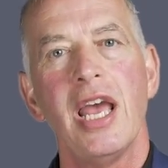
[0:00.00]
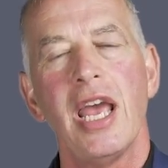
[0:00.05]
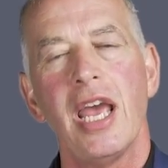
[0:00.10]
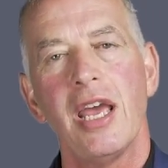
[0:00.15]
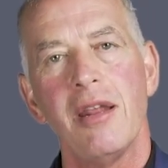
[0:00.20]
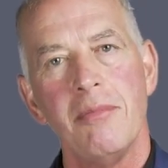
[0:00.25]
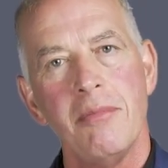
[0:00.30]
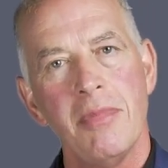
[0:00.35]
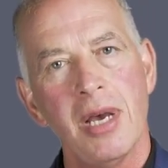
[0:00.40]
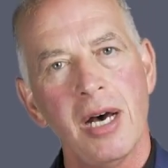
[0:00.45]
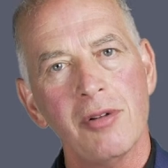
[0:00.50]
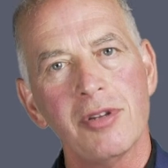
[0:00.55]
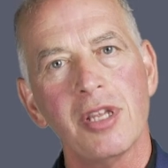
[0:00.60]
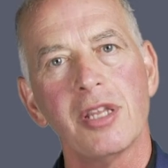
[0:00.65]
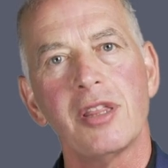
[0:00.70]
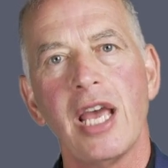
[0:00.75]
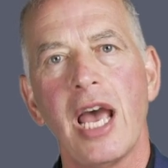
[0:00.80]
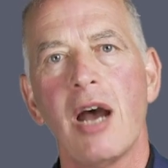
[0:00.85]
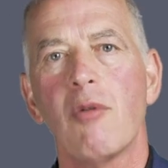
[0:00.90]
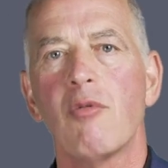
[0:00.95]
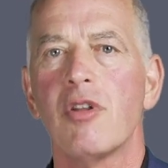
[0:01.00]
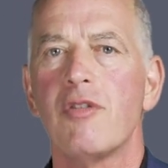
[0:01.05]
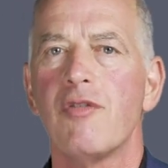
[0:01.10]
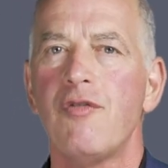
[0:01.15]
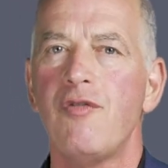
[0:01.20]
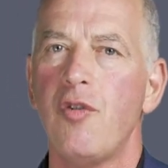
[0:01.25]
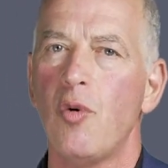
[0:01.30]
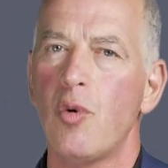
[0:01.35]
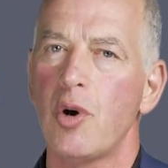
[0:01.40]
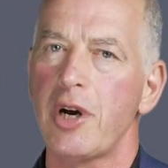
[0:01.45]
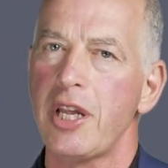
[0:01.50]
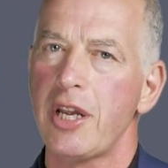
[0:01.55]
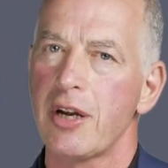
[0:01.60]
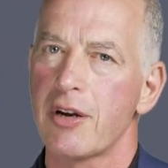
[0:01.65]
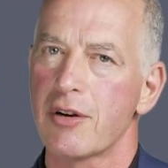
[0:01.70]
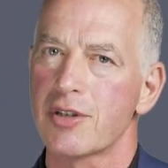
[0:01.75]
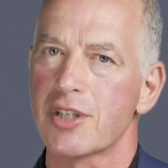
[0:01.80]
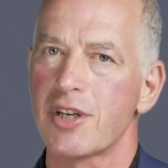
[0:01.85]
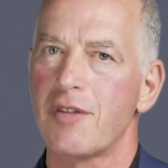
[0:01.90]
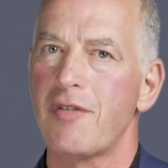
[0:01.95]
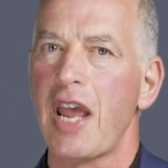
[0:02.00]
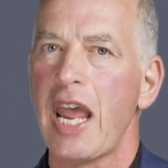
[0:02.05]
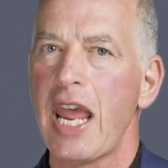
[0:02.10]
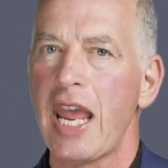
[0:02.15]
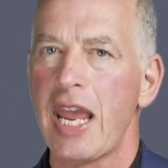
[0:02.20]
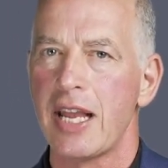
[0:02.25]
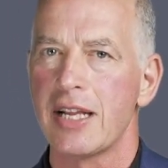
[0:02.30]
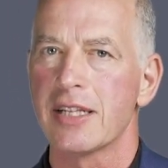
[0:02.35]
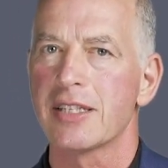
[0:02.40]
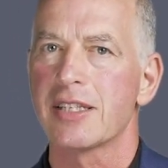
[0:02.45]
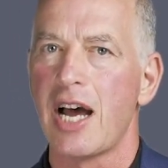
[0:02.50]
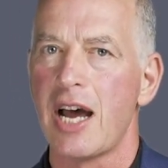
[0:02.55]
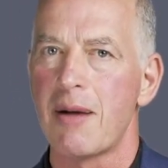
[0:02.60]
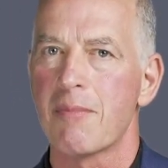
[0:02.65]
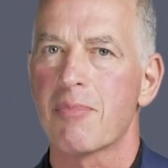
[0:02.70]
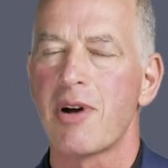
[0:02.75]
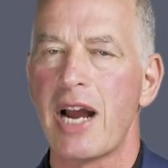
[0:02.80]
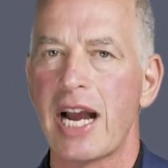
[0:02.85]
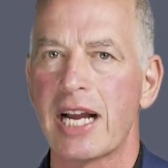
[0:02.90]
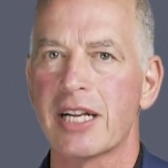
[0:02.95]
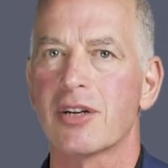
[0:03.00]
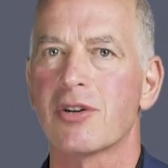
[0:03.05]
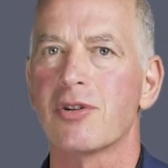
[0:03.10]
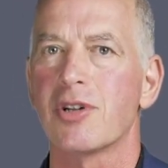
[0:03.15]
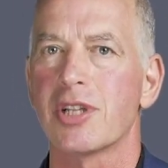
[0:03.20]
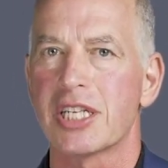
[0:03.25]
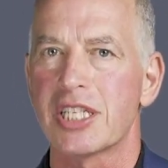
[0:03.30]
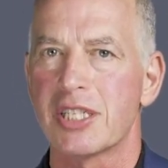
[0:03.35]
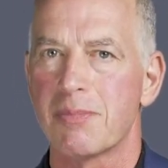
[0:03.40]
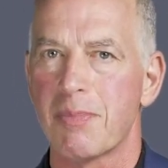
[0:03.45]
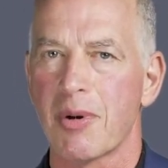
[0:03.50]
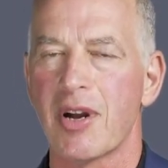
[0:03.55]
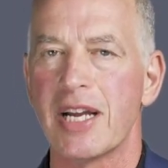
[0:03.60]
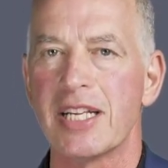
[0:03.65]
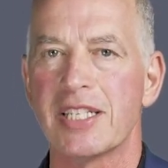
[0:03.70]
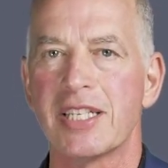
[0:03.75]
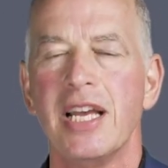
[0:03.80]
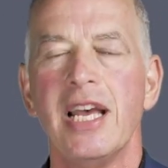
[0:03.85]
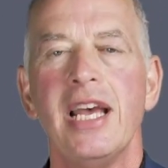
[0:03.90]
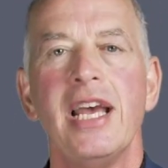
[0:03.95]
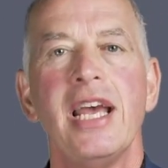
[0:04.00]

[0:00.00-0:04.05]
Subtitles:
and melded that with 40 years of hands-on practical experience